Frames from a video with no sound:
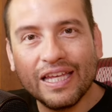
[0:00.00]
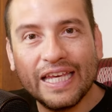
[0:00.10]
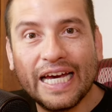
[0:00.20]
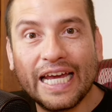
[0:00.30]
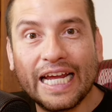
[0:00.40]

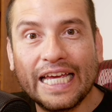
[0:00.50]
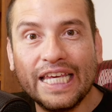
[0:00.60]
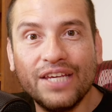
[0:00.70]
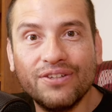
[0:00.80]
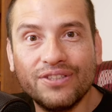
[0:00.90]
he got a
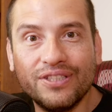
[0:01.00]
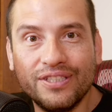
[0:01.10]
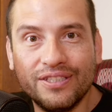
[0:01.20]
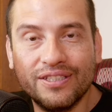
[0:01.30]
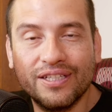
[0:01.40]

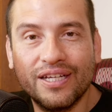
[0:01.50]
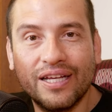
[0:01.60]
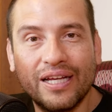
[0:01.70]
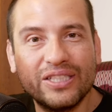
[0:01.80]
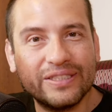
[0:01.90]
guillotine,
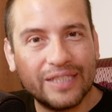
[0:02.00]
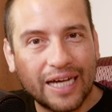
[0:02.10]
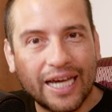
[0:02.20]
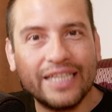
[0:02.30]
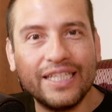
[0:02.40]

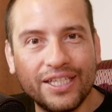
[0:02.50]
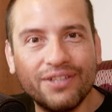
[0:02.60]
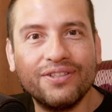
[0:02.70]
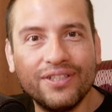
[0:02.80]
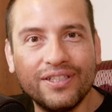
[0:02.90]
tight
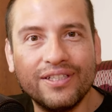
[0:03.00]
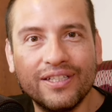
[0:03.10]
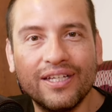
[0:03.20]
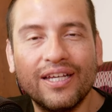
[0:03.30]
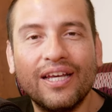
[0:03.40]

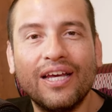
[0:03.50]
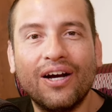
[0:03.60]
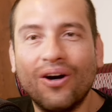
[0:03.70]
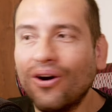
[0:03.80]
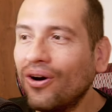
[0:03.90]
guillotine
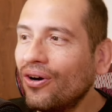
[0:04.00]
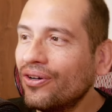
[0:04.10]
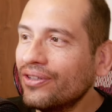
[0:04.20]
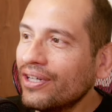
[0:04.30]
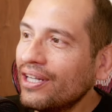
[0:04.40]

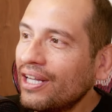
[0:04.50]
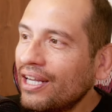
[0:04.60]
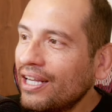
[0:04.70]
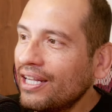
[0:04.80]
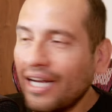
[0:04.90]
on,
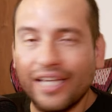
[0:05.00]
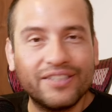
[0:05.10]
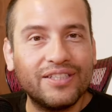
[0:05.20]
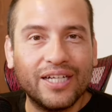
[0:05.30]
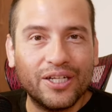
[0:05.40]
I
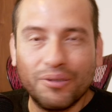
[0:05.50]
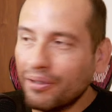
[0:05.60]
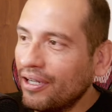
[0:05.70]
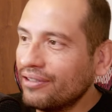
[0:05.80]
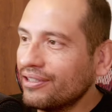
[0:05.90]
still cannot
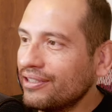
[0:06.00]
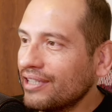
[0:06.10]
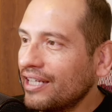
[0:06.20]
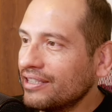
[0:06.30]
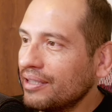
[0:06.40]
pronounce
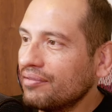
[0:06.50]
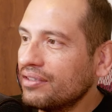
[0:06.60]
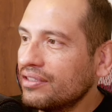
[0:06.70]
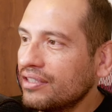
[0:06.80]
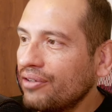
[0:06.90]
his last name,
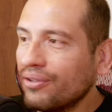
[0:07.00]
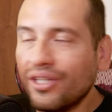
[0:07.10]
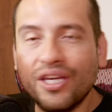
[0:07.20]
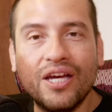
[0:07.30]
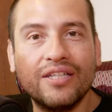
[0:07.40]

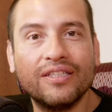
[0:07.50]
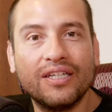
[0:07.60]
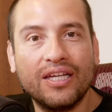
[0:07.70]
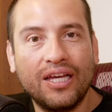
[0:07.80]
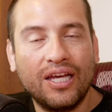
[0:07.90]
Tsarukyan.
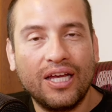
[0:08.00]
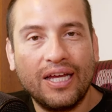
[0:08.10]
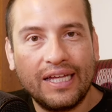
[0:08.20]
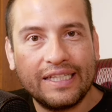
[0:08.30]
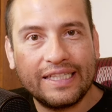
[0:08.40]

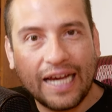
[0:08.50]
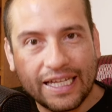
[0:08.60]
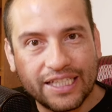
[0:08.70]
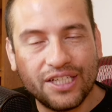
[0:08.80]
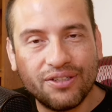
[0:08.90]

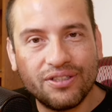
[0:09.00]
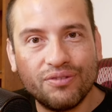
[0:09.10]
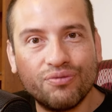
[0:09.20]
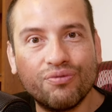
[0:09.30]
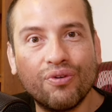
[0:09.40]
Tight
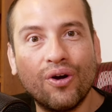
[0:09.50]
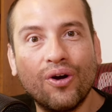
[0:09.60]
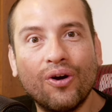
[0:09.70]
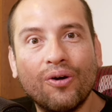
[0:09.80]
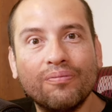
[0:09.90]
guillotine
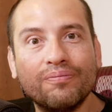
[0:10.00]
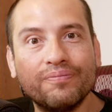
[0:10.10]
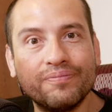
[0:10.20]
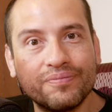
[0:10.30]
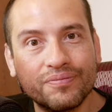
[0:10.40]

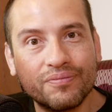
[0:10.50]
from